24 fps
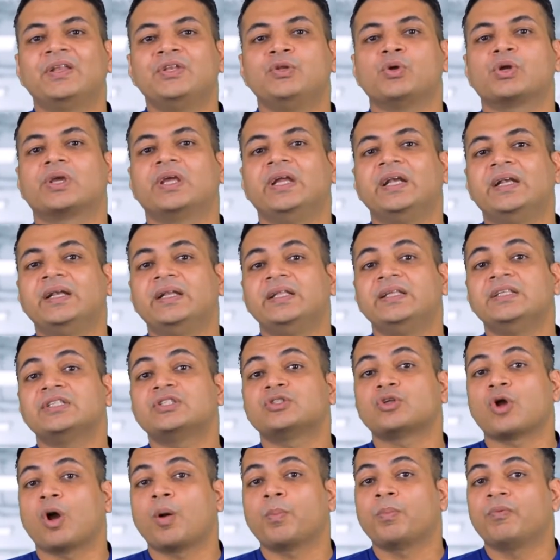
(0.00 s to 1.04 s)
when your kidneys
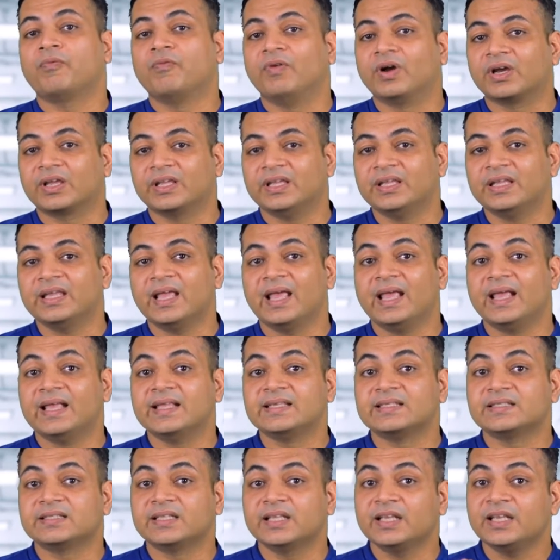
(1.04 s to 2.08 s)
stop working
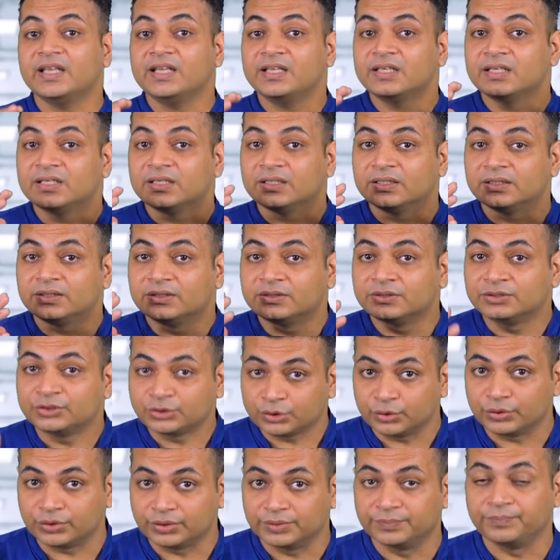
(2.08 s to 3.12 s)
as they
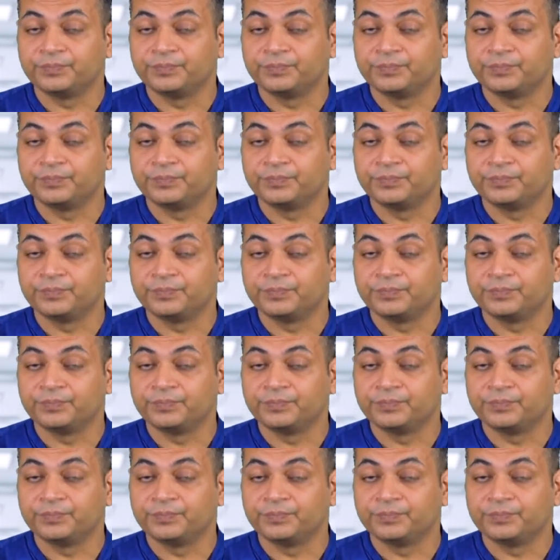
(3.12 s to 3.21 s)
should?